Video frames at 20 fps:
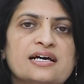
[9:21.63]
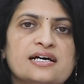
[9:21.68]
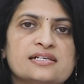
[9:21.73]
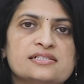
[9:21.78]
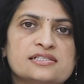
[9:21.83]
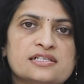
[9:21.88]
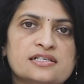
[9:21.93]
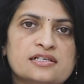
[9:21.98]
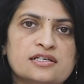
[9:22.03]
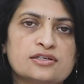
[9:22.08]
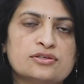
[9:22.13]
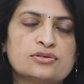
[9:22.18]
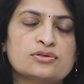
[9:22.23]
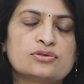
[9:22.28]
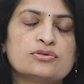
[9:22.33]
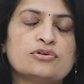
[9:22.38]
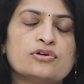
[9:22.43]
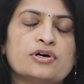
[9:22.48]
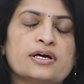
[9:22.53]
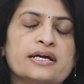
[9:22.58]
consider to
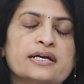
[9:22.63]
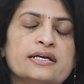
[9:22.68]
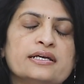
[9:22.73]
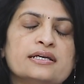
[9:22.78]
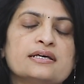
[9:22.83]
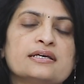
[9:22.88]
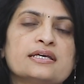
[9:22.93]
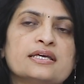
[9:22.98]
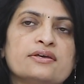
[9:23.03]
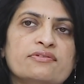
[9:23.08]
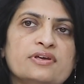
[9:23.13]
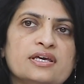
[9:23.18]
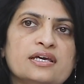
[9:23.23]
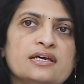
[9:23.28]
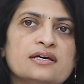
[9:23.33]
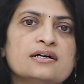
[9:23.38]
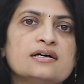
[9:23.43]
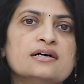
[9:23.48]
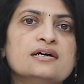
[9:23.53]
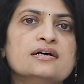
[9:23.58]
go ahead
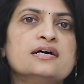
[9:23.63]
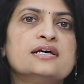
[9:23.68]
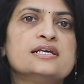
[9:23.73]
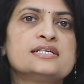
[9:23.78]
giving a